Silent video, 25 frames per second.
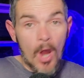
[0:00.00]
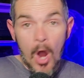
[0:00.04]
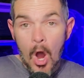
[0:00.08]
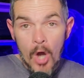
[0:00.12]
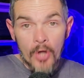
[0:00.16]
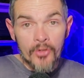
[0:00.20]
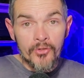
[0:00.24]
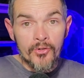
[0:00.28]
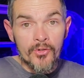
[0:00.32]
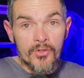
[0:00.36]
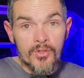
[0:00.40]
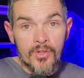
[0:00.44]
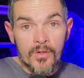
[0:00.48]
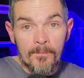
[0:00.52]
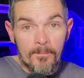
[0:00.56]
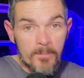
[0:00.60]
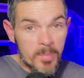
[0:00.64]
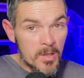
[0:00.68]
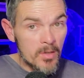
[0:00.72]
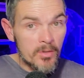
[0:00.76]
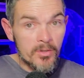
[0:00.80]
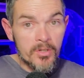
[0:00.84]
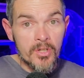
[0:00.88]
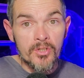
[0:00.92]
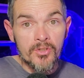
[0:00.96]
hundreds of
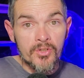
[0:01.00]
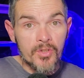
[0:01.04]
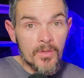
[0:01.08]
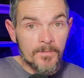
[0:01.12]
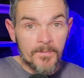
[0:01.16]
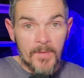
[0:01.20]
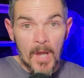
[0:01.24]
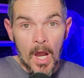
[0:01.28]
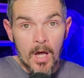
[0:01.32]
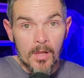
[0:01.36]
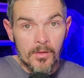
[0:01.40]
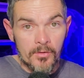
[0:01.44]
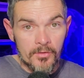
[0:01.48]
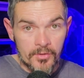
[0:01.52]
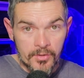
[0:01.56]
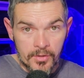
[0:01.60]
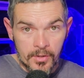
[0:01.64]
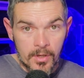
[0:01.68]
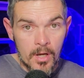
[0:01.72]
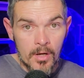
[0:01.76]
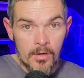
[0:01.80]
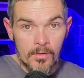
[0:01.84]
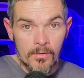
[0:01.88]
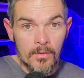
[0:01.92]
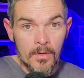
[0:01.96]
billions of dollars
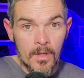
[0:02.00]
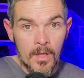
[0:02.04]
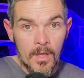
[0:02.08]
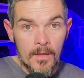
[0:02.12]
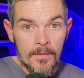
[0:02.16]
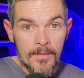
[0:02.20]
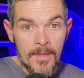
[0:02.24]
go